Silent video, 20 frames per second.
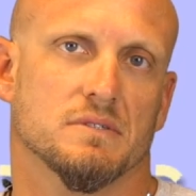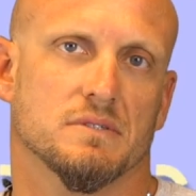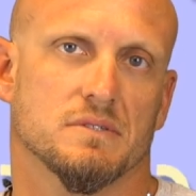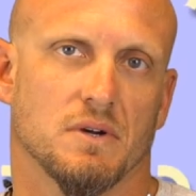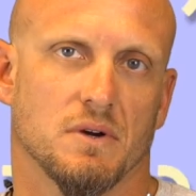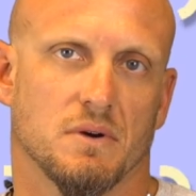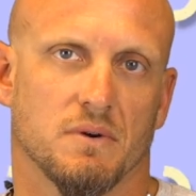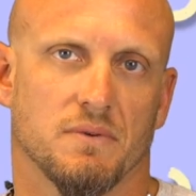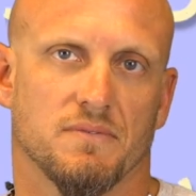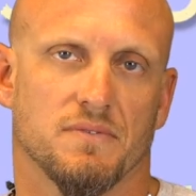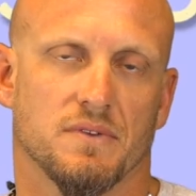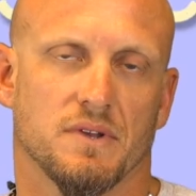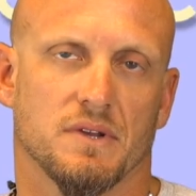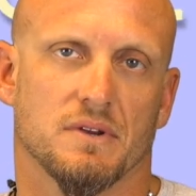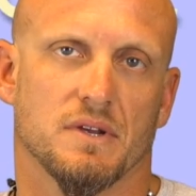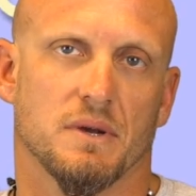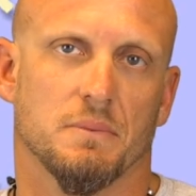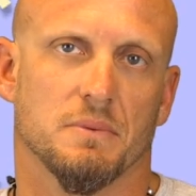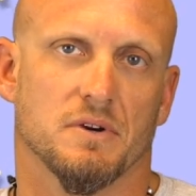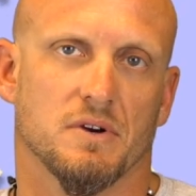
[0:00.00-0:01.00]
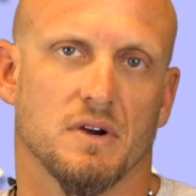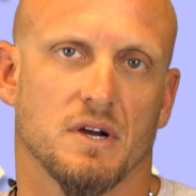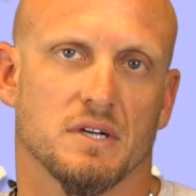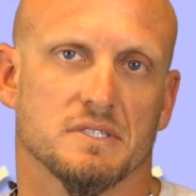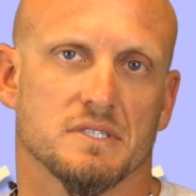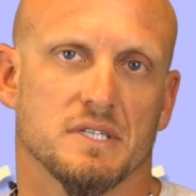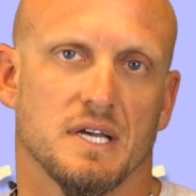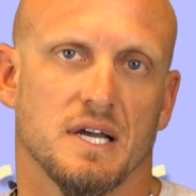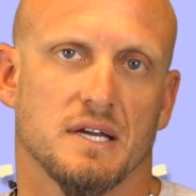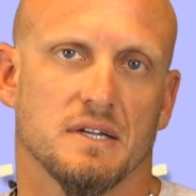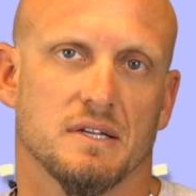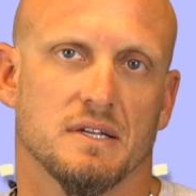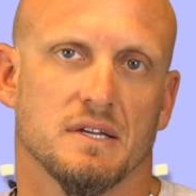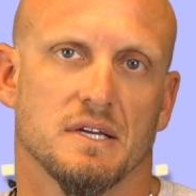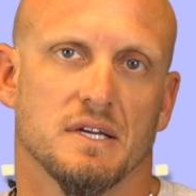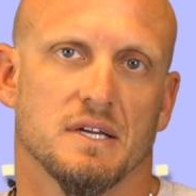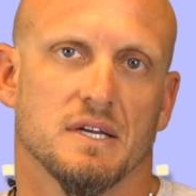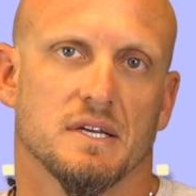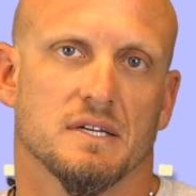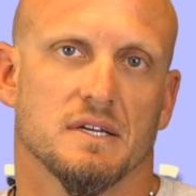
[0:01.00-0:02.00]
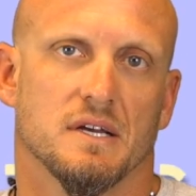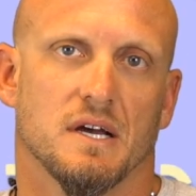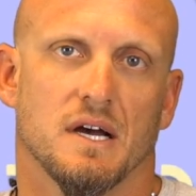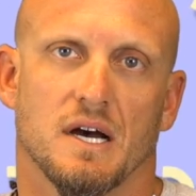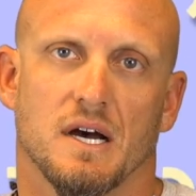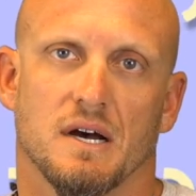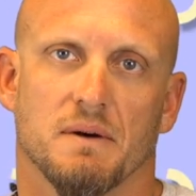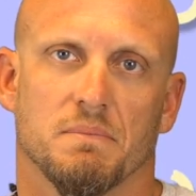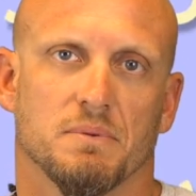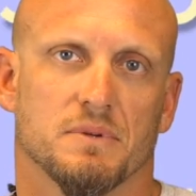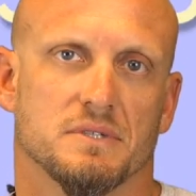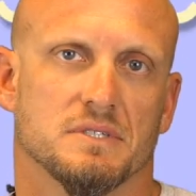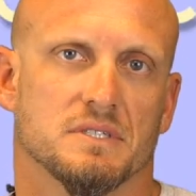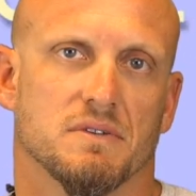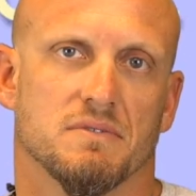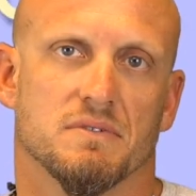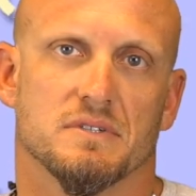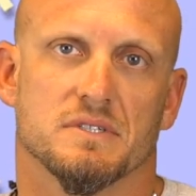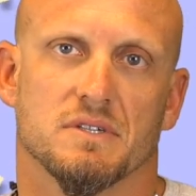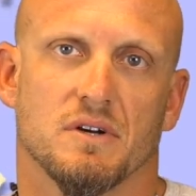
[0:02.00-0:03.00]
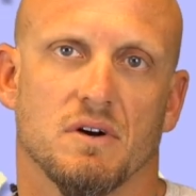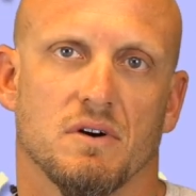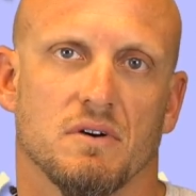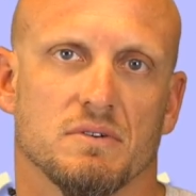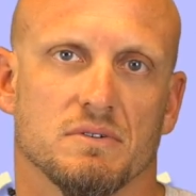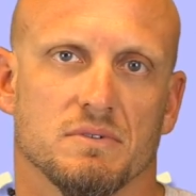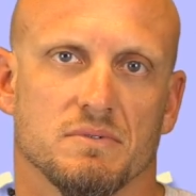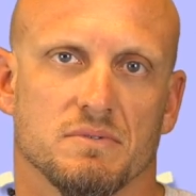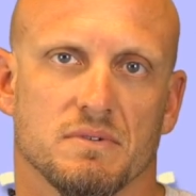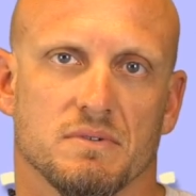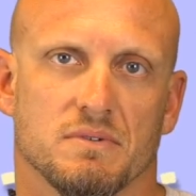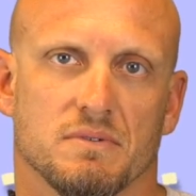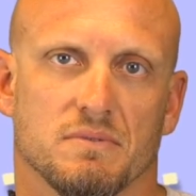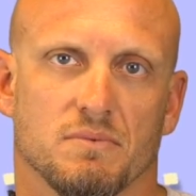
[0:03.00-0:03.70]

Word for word: So if you come across that, please give us a call and